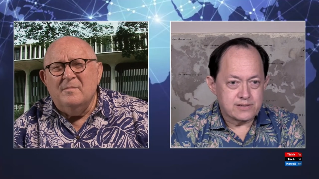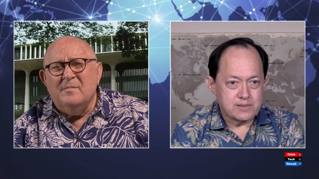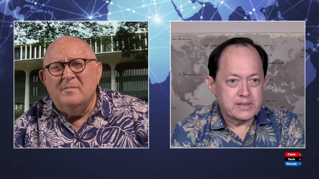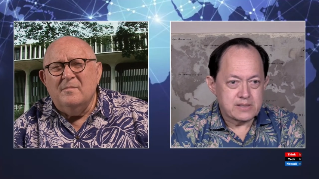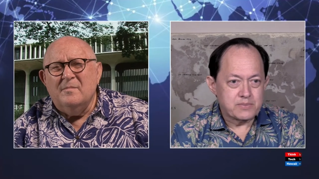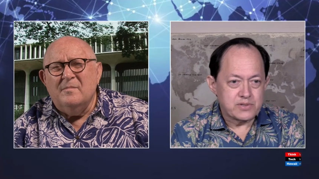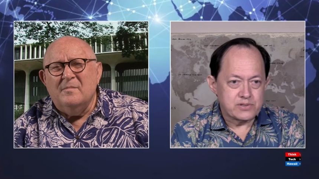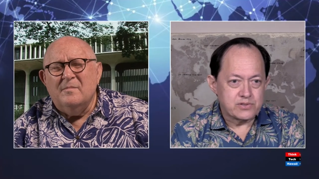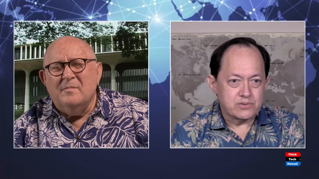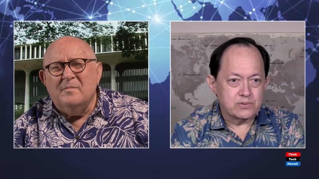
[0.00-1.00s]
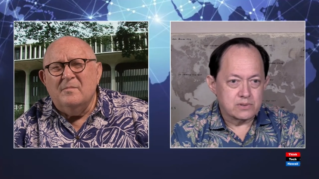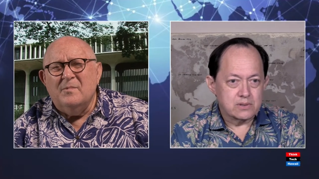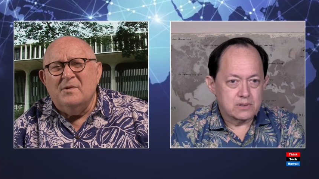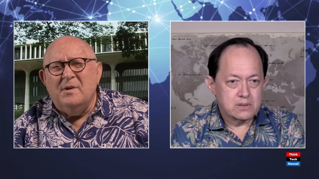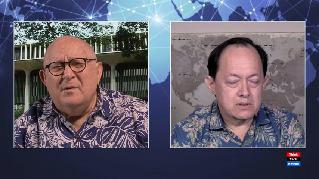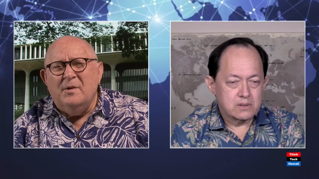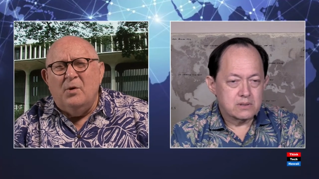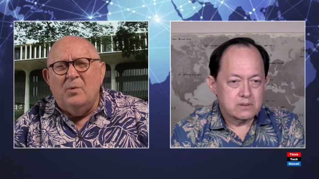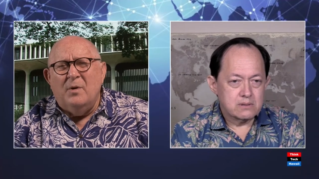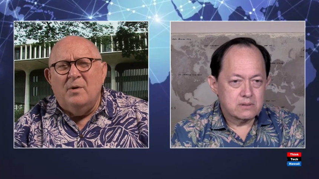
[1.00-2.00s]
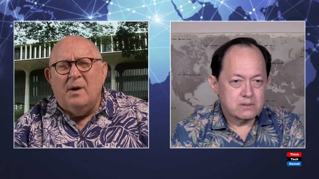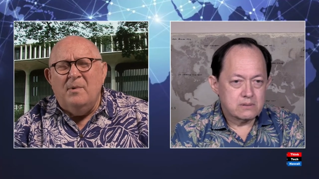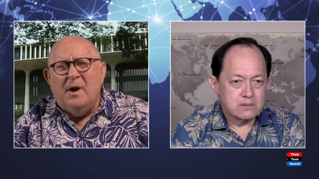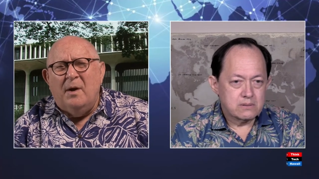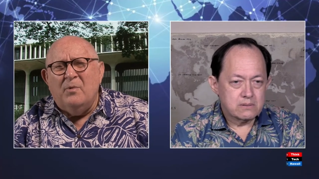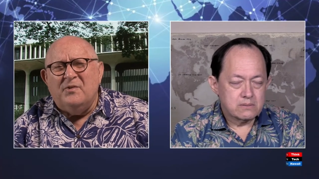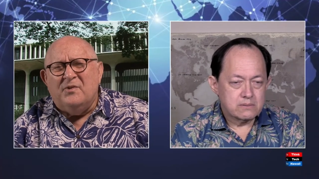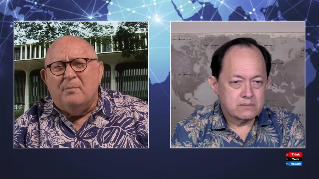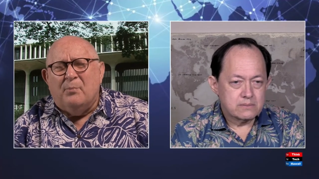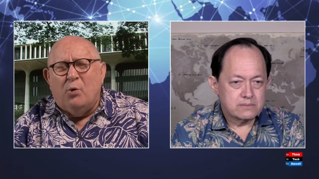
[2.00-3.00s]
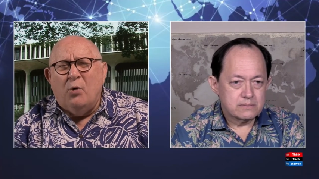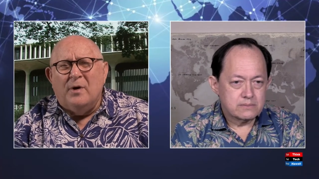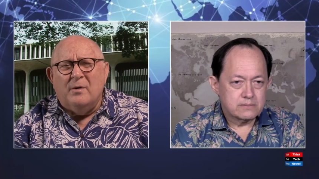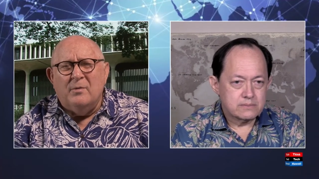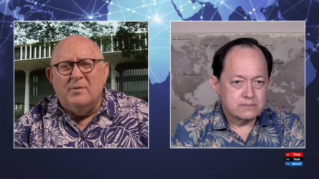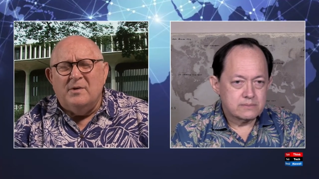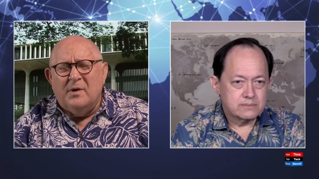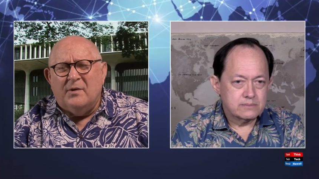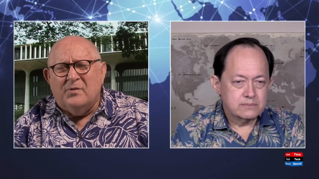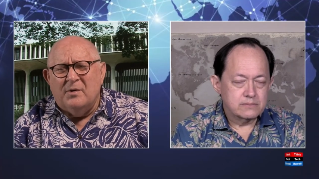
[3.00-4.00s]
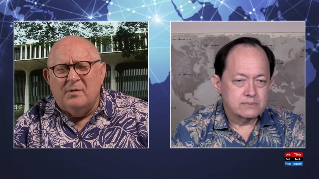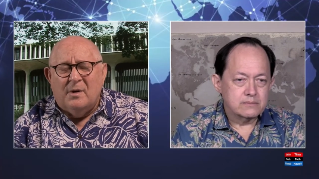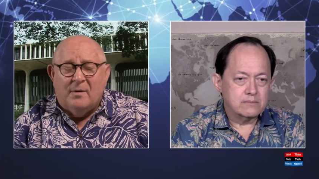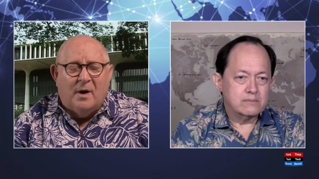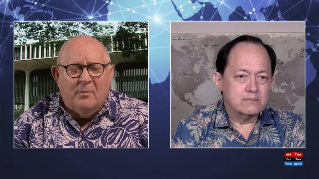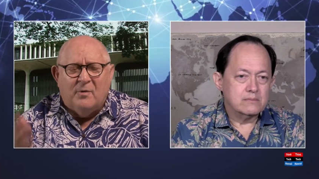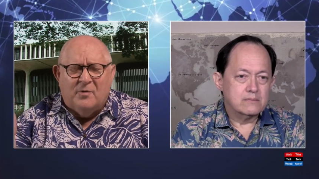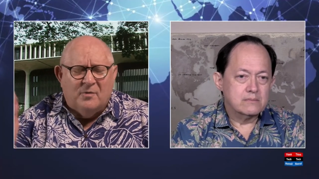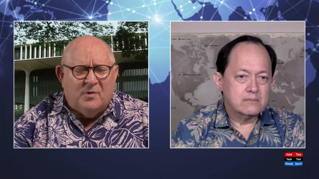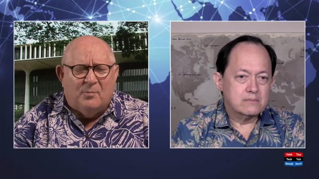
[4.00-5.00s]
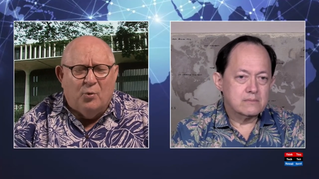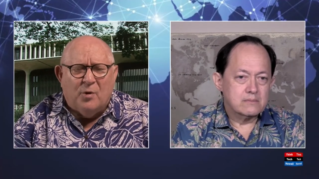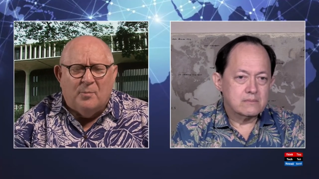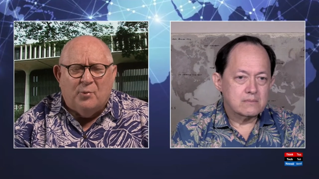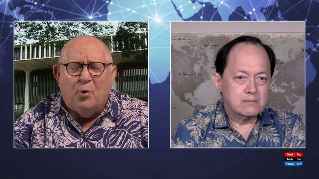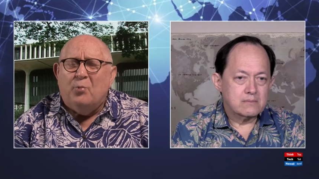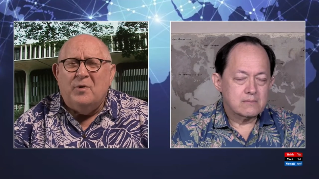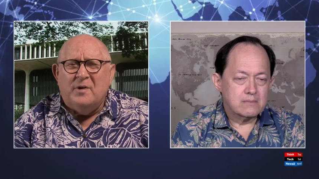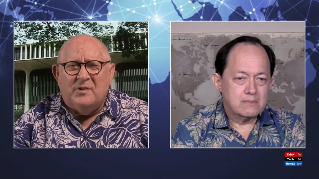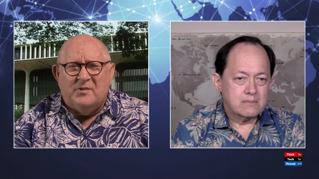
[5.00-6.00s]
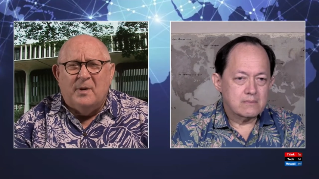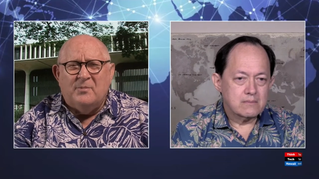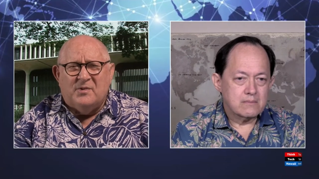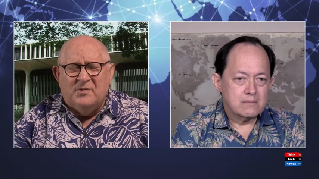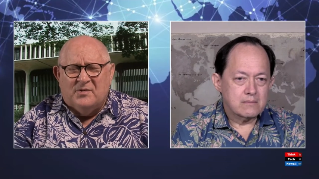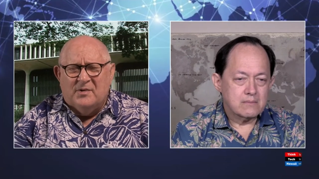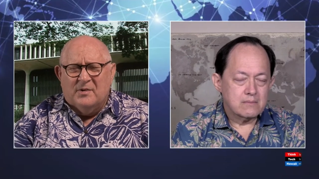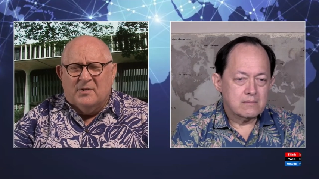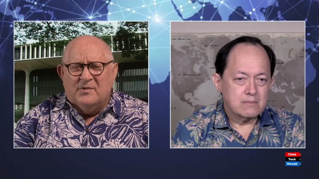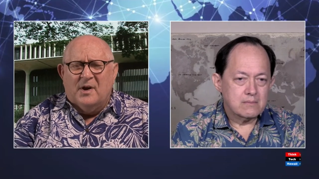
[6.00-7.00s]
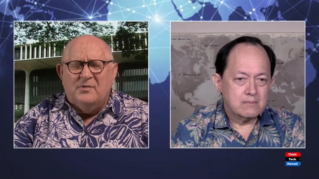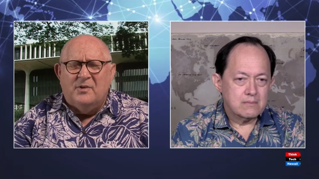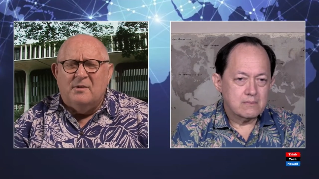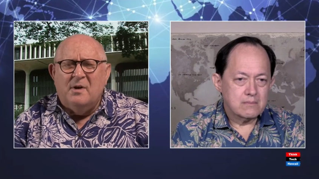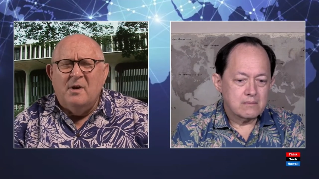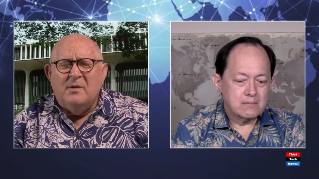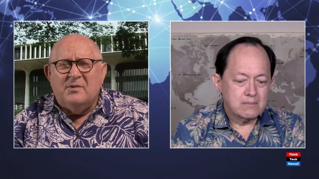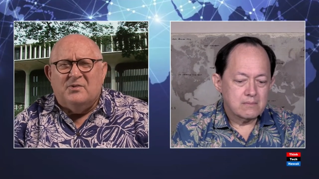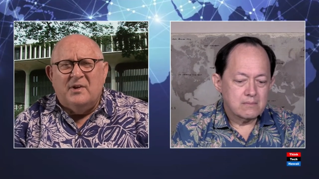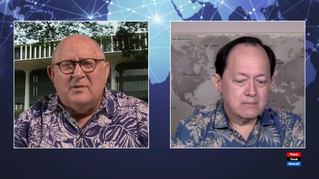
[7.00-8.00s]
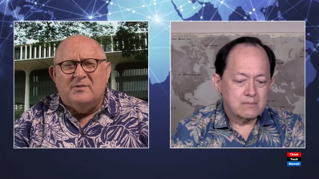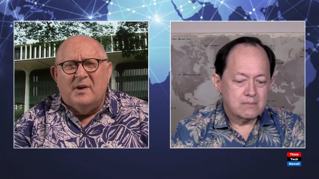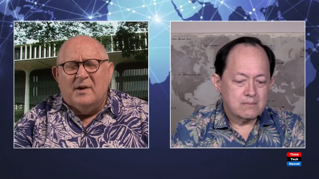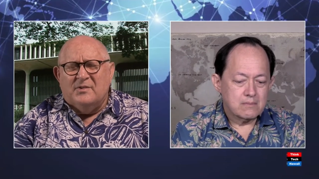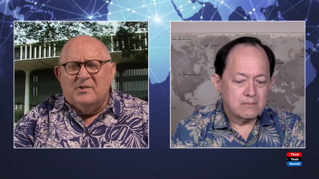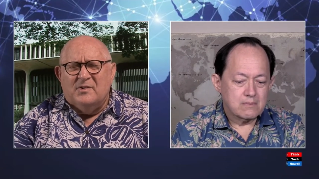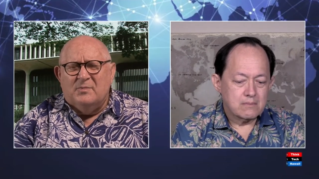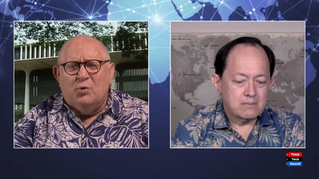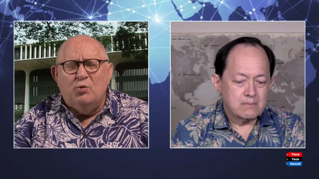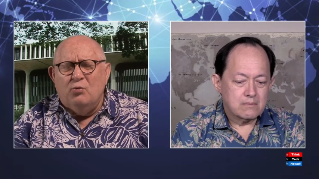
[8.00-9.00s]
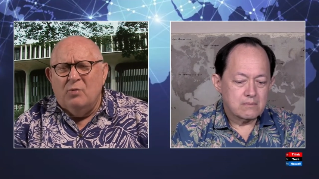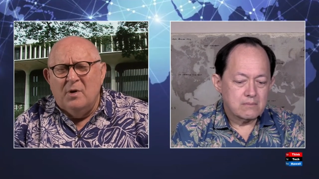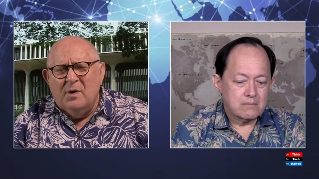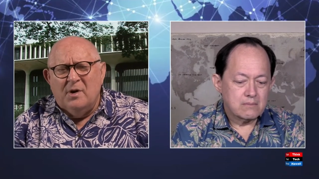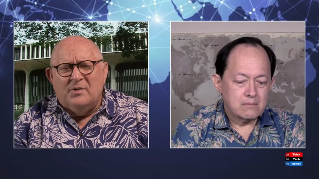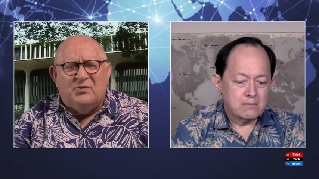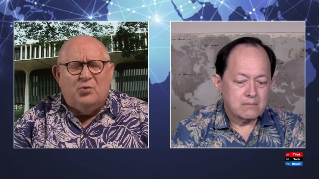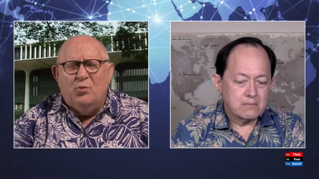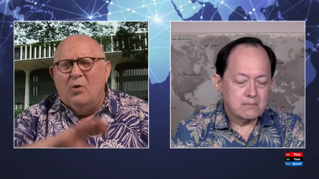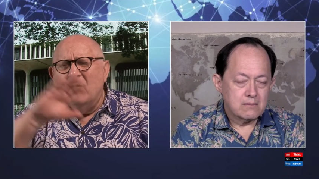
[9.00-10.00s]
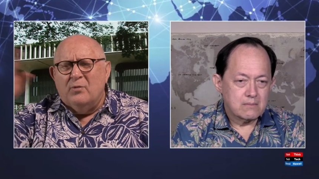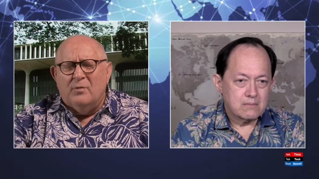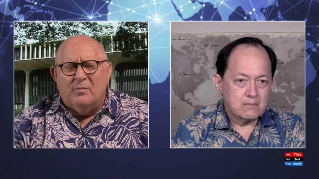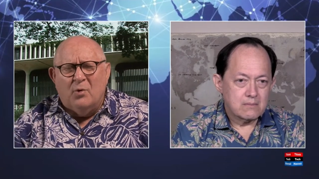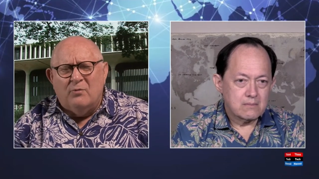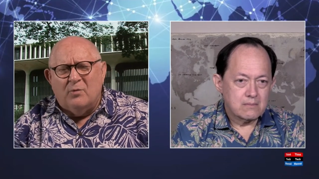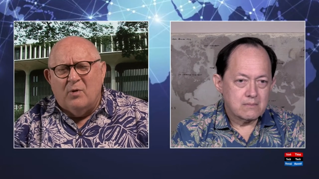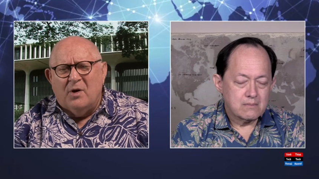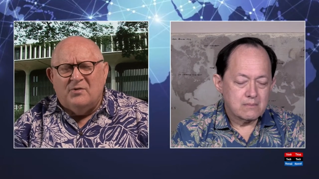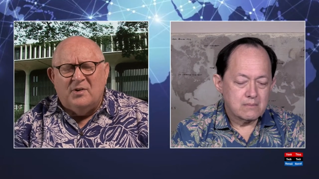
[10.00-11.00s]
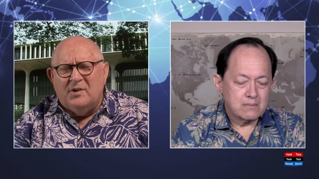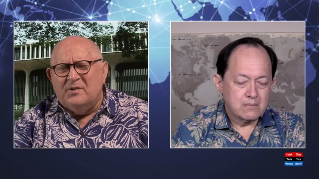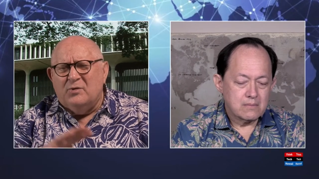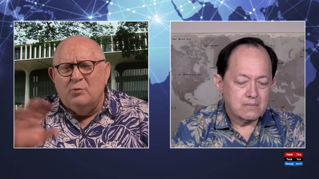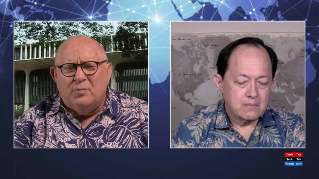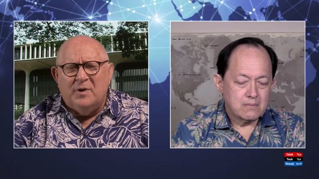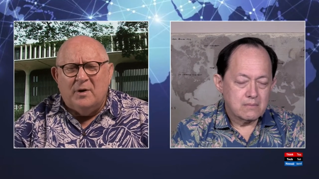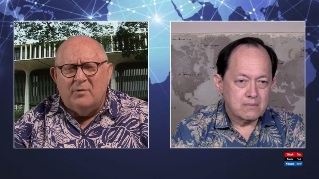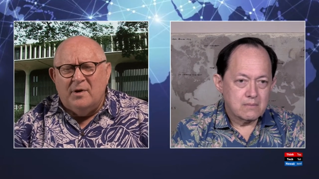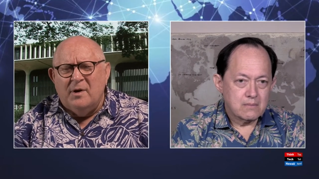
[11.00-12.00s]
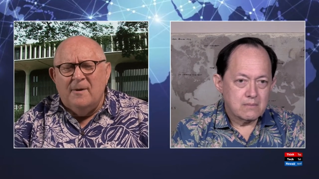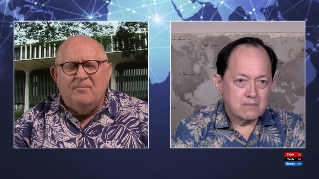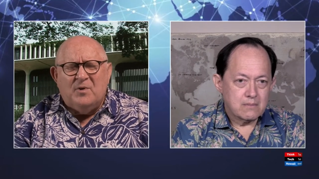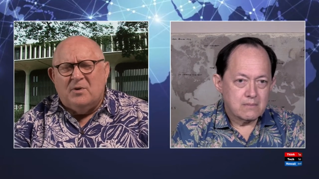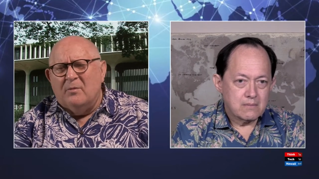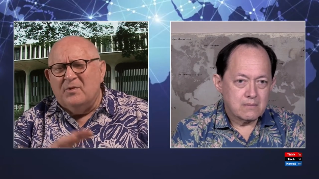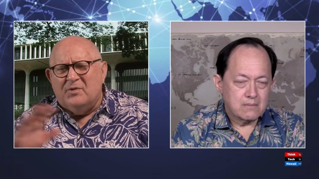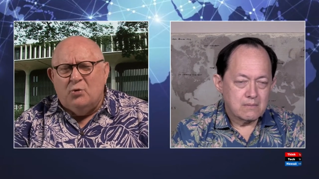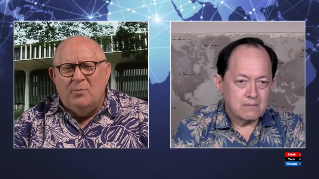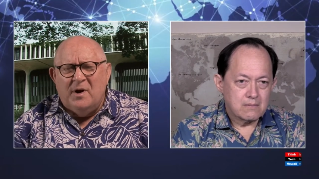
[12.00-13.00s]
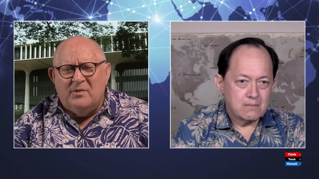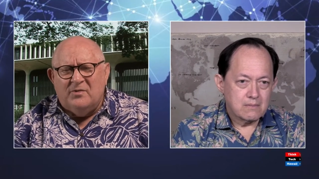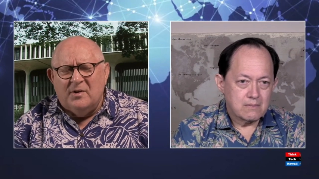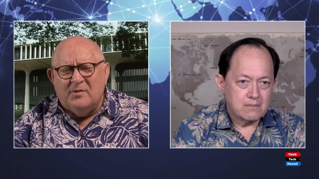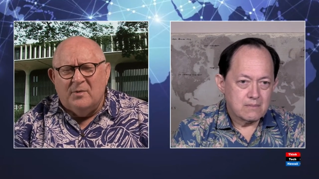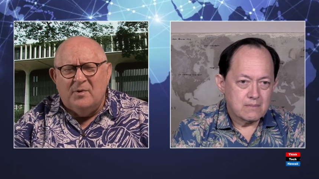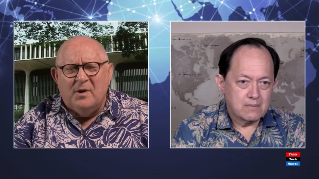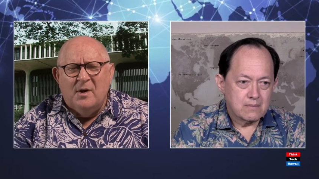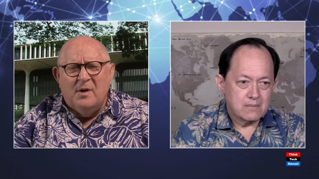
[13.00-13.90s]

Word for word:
Speaker 1: some exemptions too.
Speaker 2: But, uh, you know, I mean, I would support a reduction. I would support appropriate exemptions here because I think the sales tax is too it's too over overarching. It's too plenary. It covers too many things. I mean,